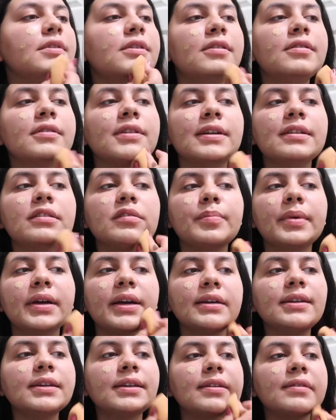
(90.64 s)
Oh, that's
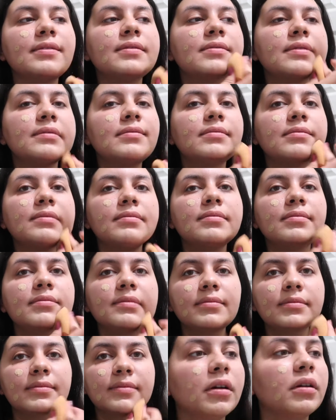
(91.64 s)
bad.
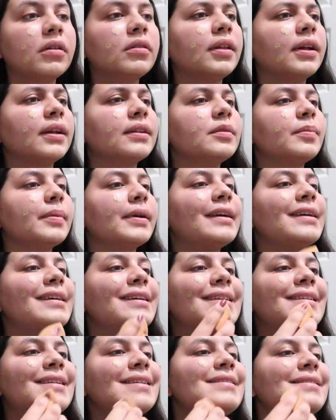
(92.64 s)
Oh, that's
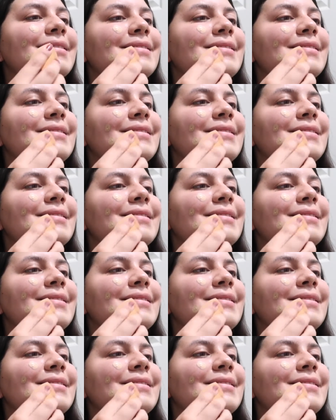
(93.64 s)
bad.